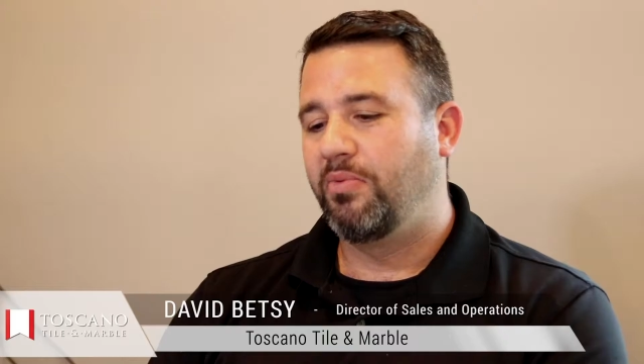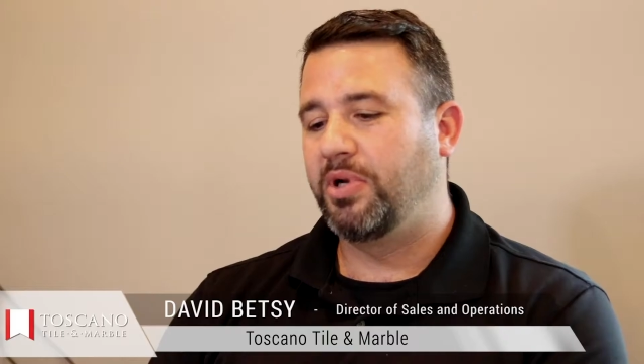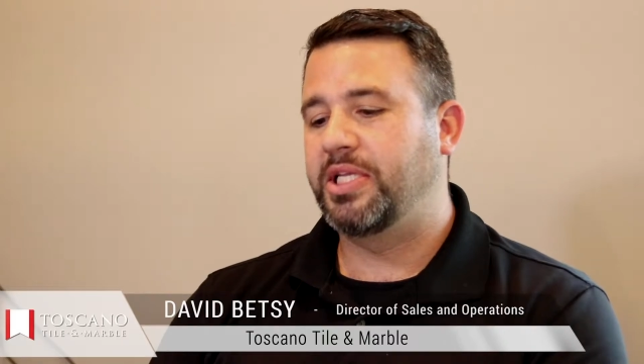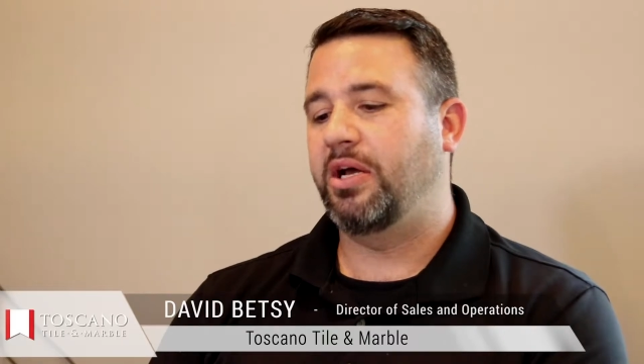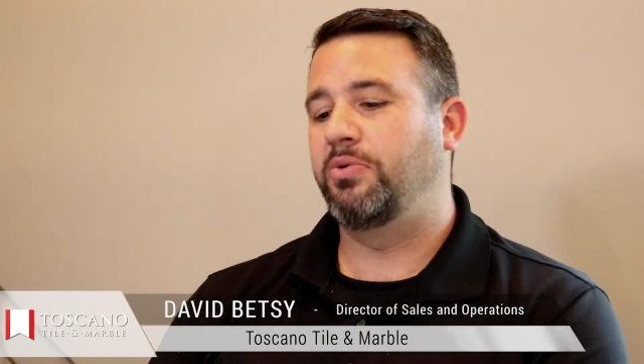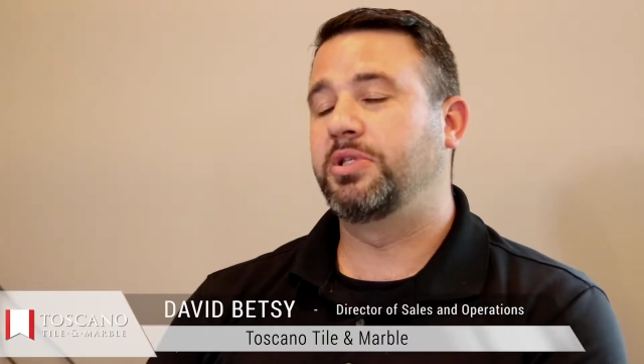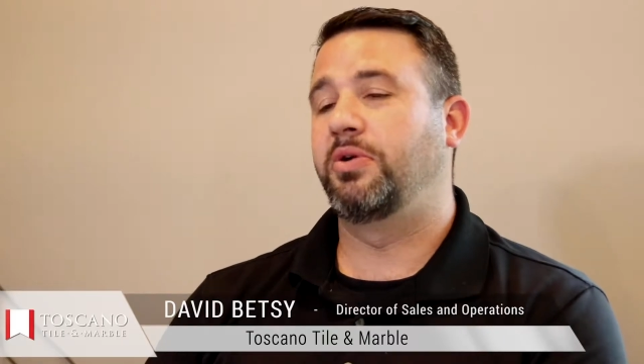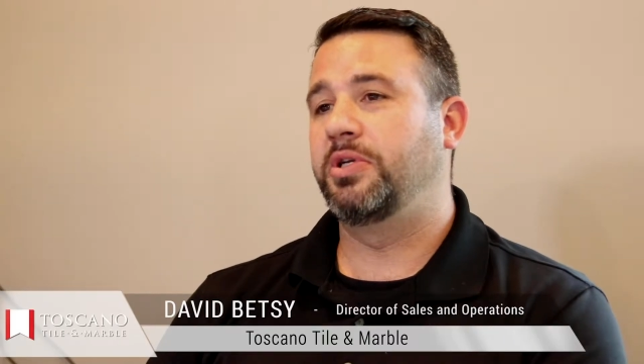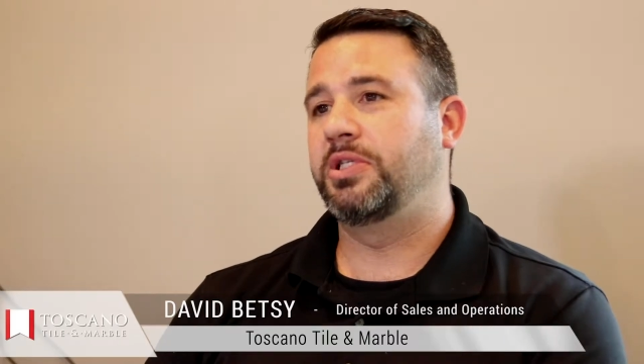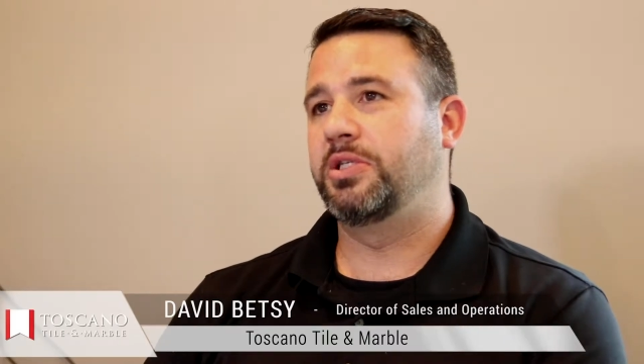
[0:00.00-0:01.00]
Retail was
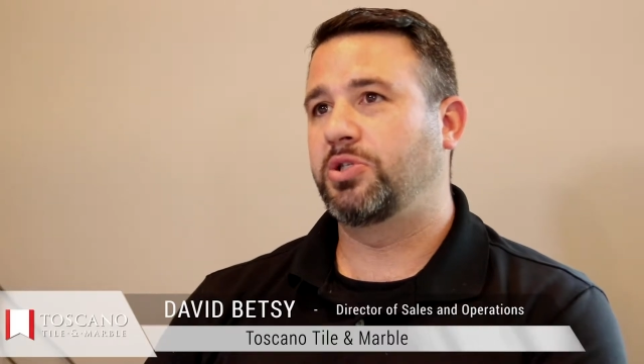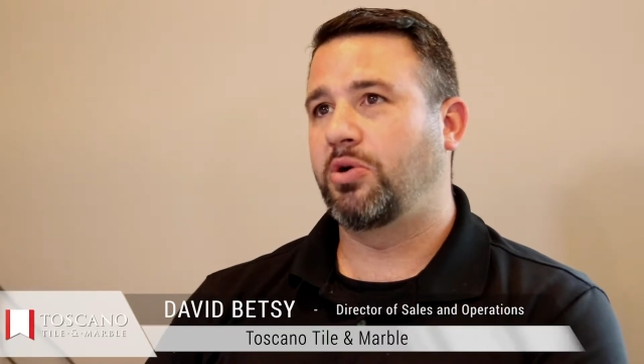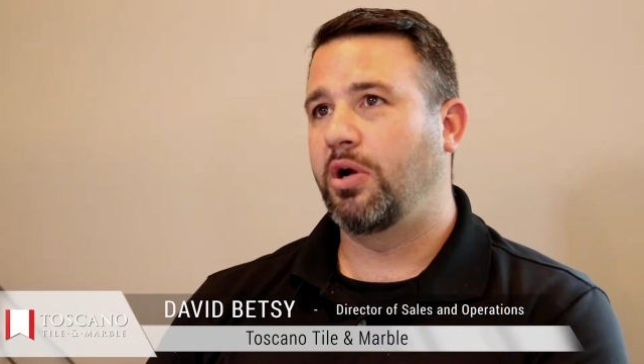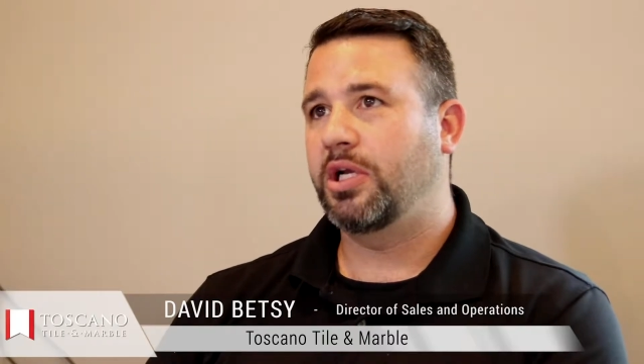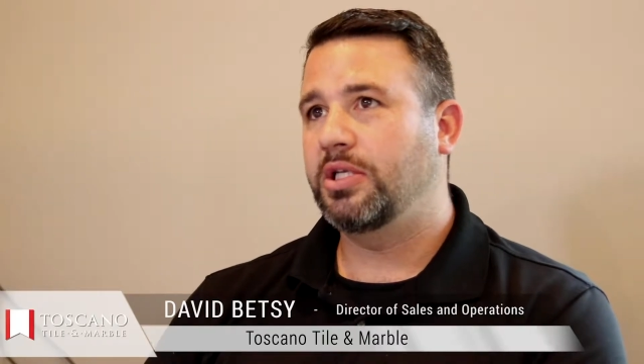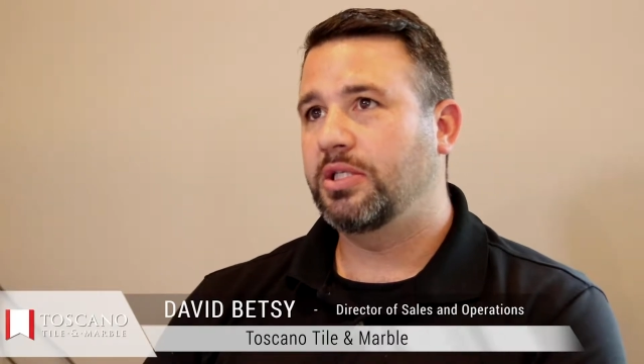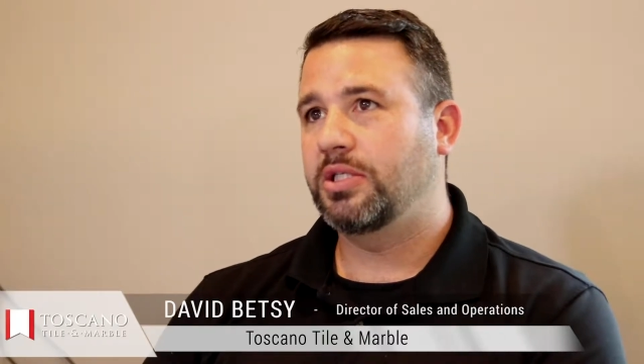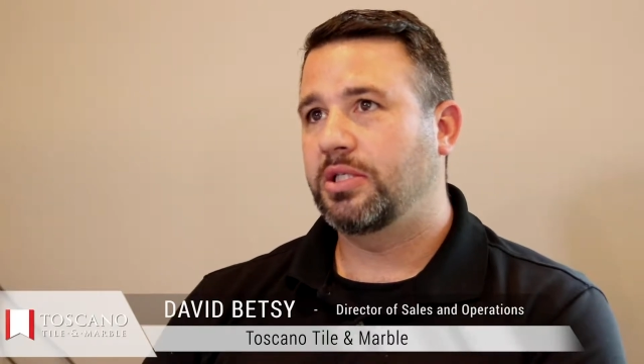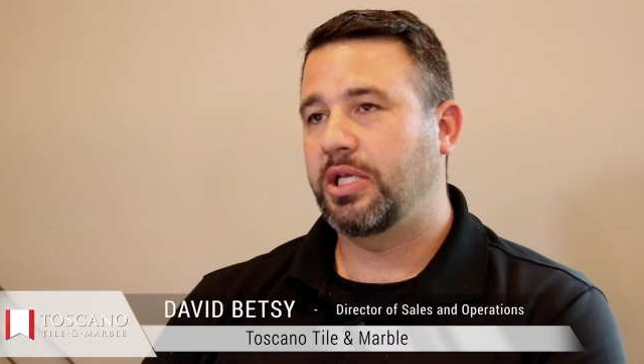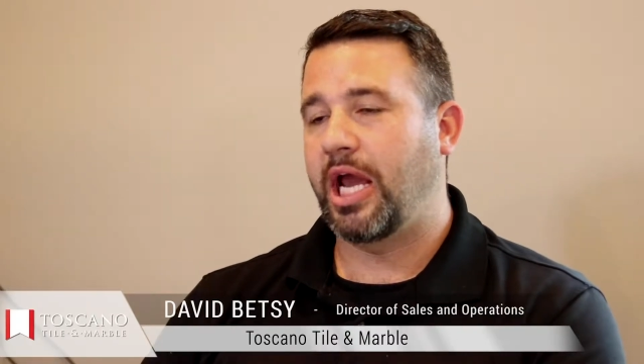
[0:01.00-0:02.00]
always the
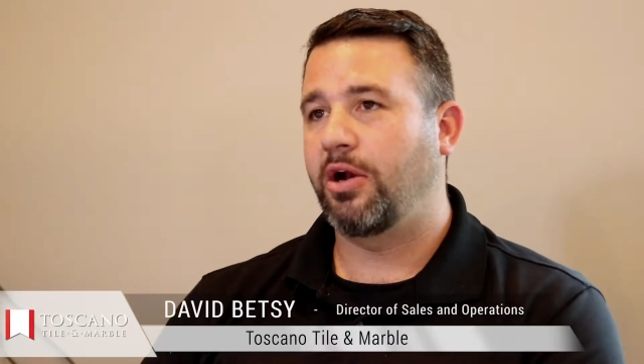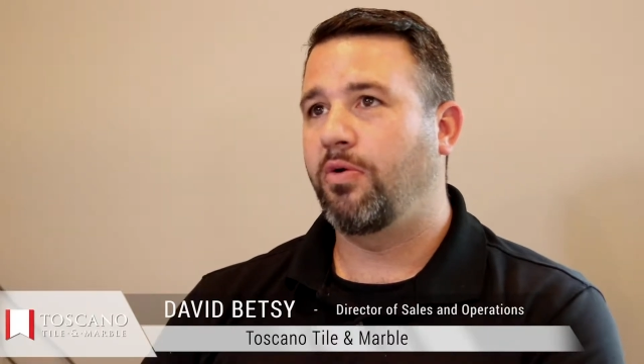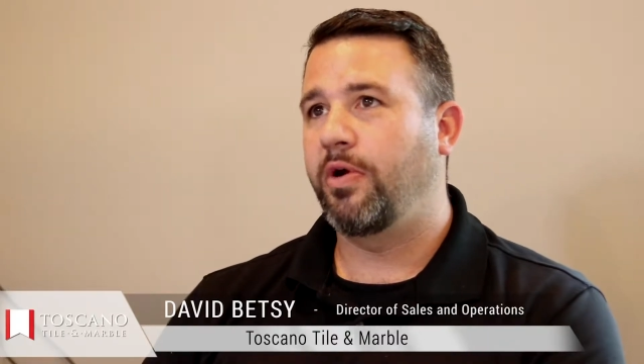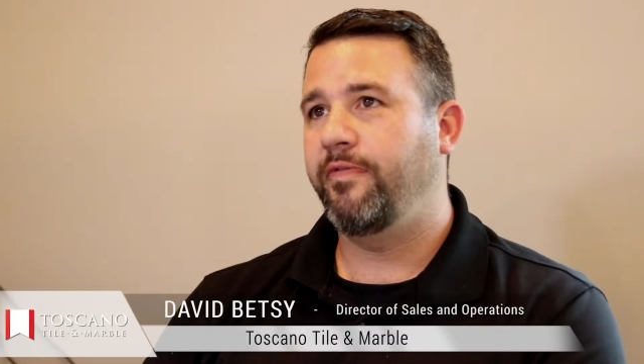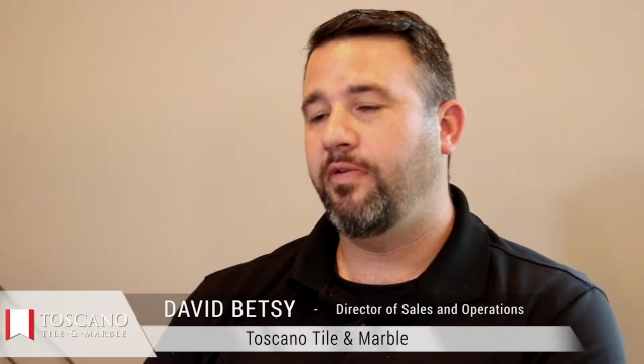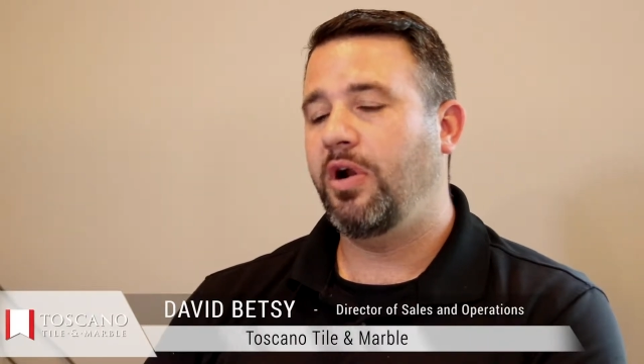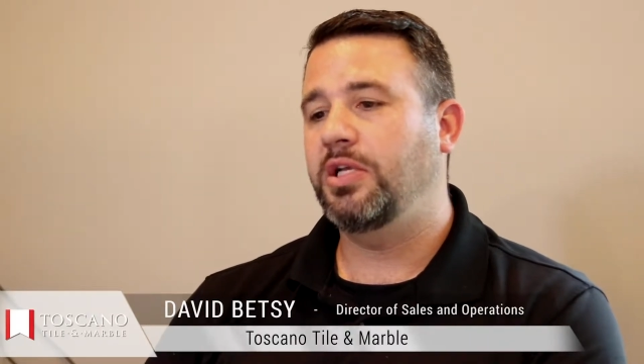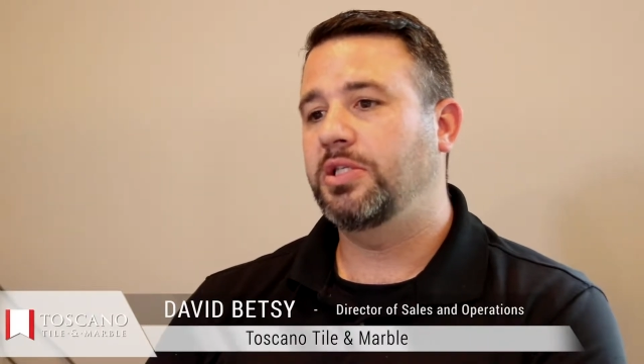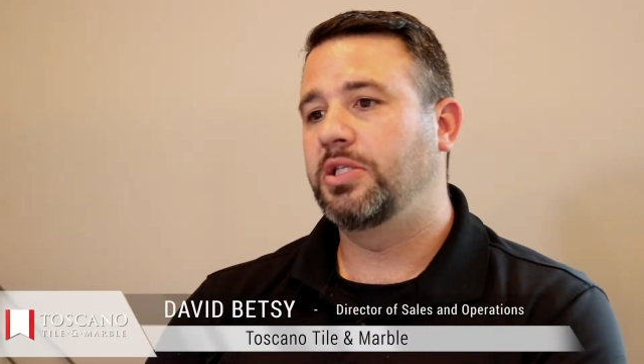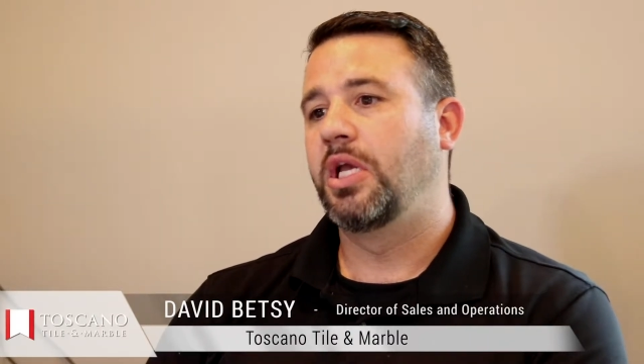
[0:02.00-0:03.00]
strongest category for
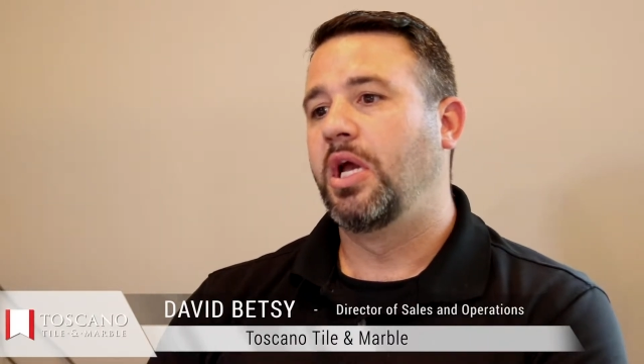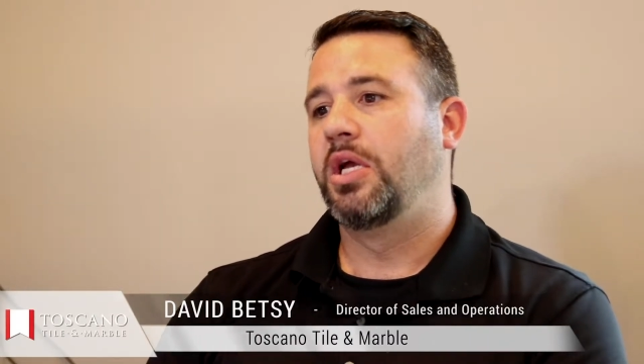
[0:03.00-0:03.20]
us,